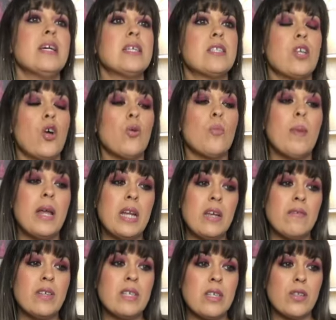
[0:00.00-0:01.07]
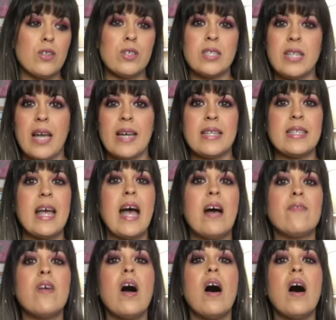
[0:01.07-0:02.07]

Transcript: So many of these other sites have